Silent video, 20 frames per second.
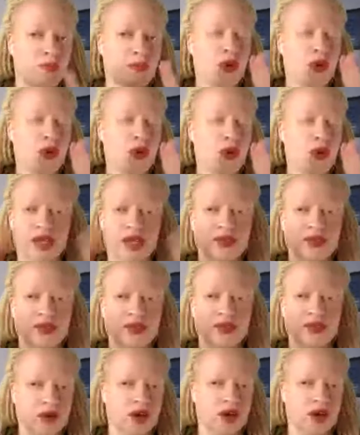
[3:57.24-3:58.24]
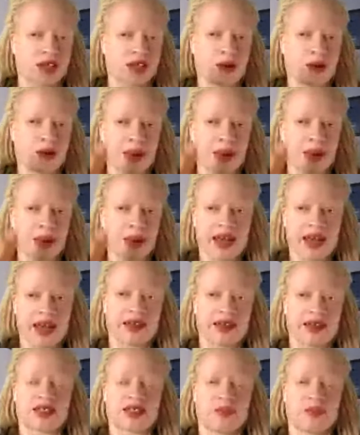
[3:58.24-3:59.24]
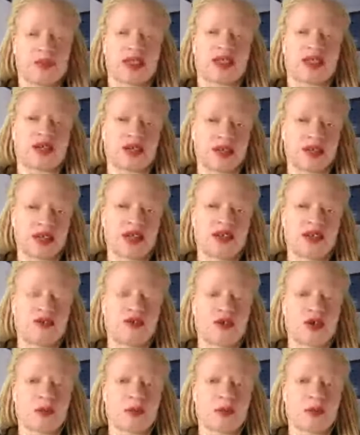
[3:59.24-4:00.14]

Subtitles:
point or clear path to what they're looking for,